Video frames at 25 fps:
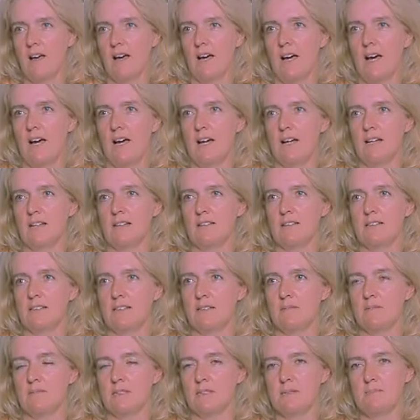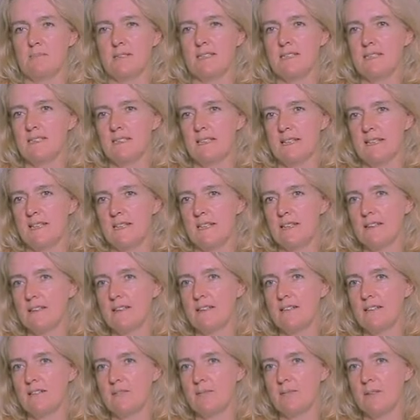and it was
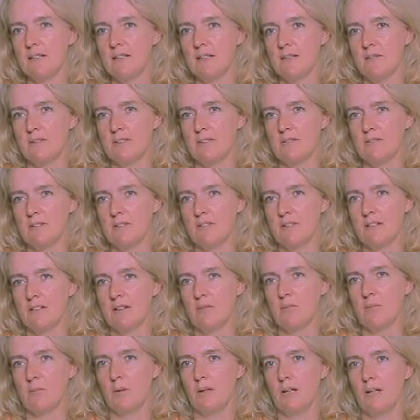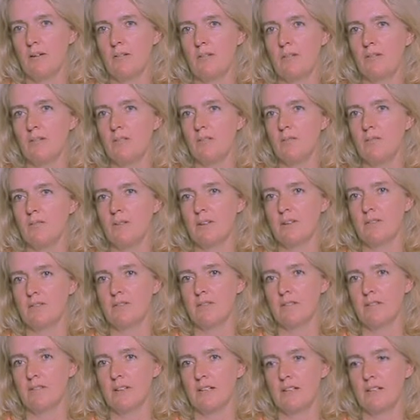mistaken when he was very unwell with a
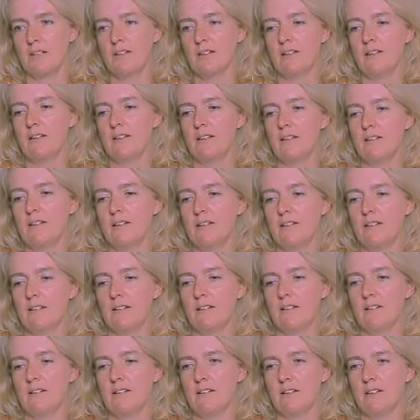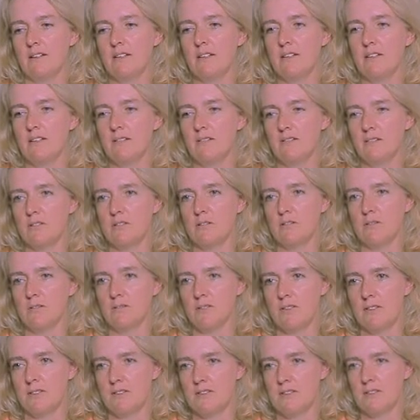very acute,
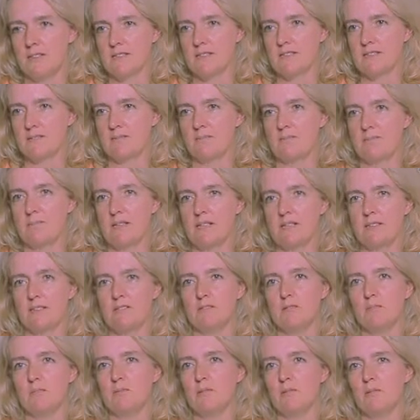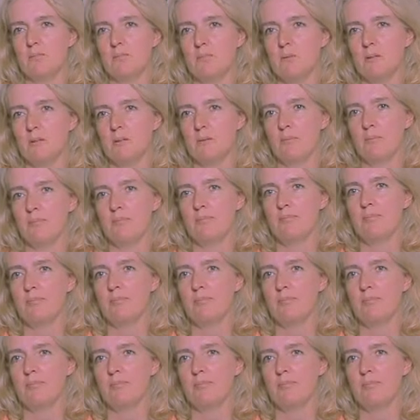obvious medical problem.